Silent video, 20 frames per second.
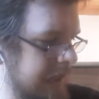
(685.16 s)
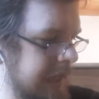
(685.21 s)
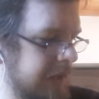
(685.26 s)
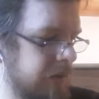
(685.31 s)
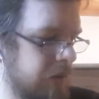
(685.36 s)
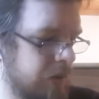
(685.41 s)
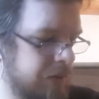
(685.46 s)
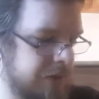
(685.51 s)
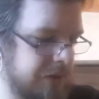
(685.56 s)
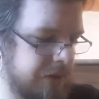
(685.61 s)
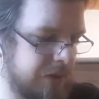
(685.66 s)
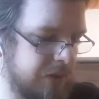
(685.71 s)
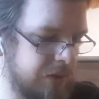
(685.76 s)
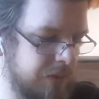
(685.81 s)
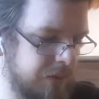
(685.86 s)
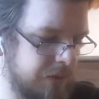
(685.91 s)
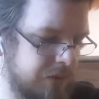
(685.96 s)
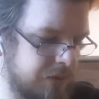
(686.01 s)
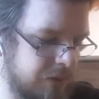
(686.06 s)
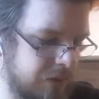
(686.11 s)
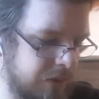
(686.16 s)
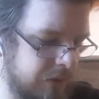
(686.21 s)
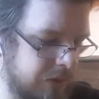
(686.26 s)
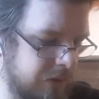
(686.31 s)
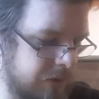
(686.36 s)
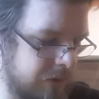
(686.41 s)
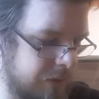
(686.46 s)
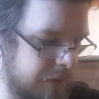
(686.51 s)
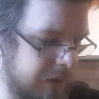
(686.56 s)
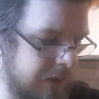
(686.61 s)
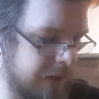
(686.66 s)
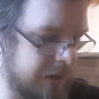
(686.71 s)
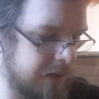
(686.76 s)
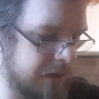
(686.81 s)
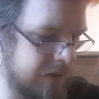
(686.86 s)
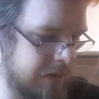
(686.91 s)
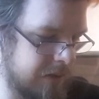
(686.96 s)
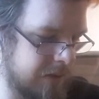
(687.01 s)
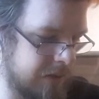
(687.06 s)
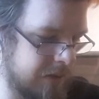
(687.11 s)
an adult and knew was throwing this away.
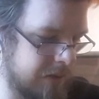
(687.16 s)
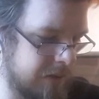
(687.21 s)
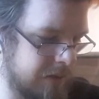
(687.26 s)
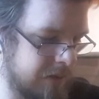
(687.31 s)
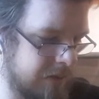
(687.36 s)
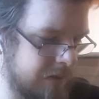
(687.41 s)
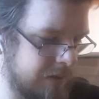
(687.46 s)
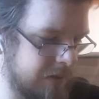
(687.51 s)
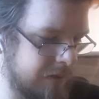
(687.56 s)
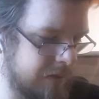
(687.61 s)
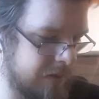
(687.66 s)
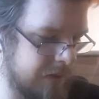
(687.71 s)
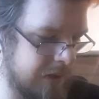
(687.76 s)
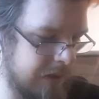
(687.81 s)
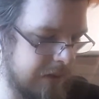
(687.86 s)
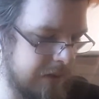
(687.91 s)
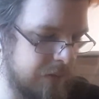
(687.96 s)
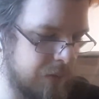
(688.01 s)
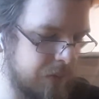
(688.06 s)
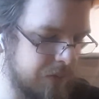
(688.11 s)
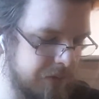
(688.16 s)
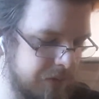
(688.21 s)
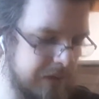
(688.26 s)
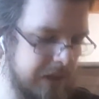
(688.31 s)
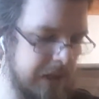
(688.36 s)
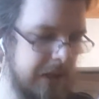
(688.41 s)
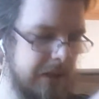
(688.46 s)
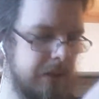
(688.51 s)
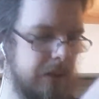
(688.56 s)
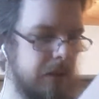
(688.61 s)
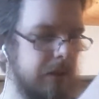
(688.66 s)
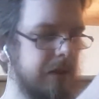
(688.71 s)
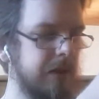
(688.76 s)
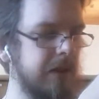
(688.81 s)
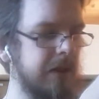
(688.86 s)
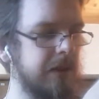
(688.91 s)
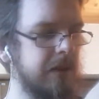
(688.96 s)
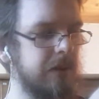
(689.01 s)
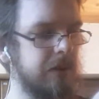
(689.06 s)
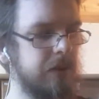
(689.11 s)
Uh, I wasn't adult
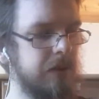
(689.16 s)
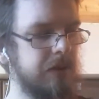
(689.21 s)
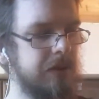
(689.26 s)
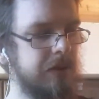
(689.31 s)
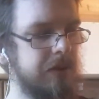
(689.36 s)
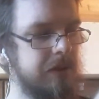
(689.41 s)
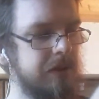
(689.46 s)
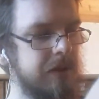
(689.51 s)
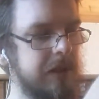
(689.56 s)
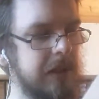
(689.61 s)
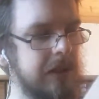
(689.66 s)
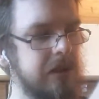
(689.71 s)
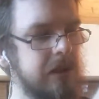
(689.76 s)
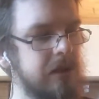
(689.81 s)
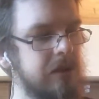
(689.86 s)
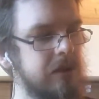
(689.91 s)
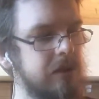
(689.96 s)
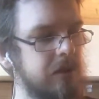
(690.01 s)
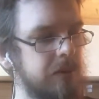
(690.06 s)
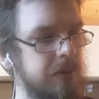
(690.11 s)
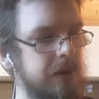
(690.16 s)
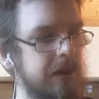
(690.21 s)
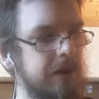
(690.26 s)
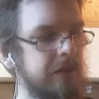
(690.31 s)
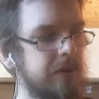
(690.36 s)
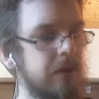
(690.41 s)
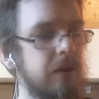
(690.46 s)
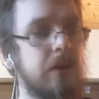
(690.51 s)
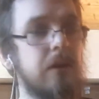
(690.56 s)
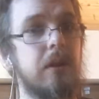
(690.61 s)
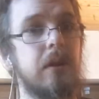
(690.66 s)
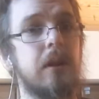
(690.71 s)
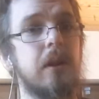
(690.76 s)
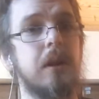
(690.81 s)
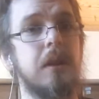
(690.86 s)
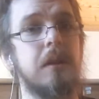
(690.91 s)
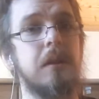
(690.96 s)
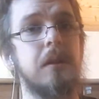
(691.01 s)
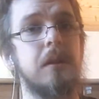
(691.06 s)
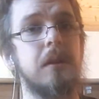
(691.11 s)
then, I was a teenager or whatever.
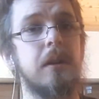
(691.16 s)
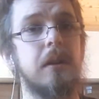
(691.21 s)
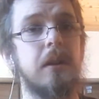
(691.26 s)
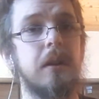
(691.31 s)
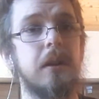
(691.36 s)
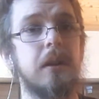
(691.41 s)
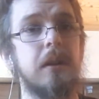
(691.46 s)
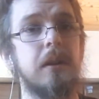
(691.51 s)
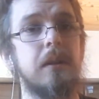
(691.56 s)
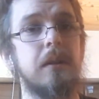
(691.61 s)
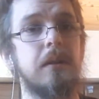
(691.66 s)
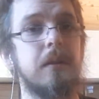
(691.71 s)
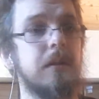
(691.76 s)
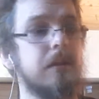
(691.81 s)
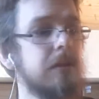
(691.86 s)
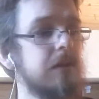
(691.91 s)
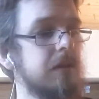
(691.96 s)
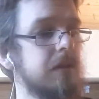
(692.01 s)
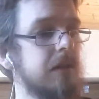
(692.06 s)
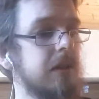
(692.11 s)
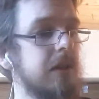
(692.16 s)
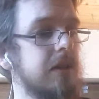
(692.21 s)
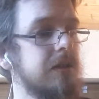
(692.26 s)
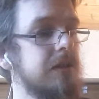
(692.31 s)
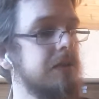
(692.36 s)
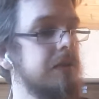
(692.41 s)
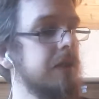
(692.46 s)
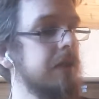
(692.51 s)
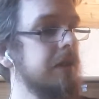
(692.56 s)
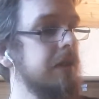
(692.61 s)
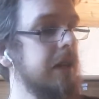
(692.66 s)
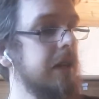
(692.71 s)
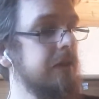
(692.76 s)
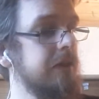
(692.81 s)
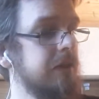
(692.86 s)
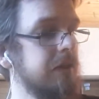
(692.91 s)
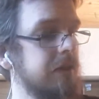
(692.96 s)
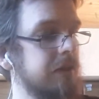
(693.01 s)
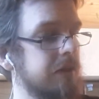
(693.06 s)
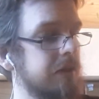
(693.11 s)
And I asked if I could
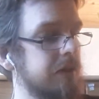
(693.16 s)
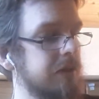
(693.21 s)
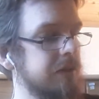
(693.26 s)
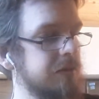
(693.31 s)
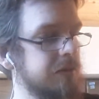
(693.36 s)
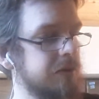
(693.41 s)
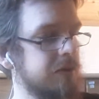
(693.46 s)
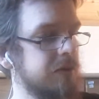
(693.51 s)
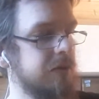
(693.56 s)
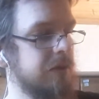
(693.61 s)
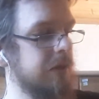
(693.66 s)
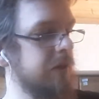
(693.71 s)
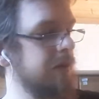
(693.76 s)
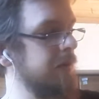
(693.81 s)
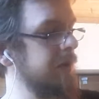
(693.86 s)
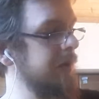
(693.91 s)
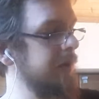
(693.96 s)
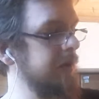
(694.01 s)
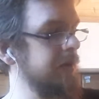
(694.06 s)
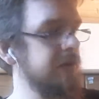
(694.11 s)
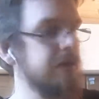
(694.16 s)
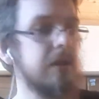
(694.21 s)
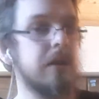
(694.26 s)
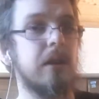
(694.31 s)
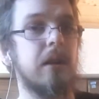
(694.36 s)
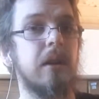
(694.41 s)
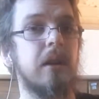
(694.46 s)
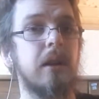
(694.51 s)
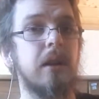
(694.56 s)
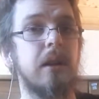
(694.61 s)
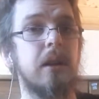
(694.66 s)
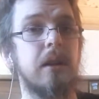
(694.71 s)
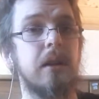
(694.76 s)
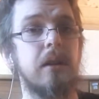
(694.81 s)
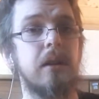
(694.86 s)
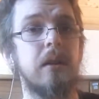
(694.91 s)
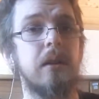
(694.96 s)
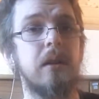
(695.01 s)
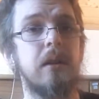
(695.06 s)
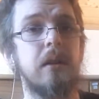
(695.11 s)
have it, because he was throwing it away. And he said, like, yeah,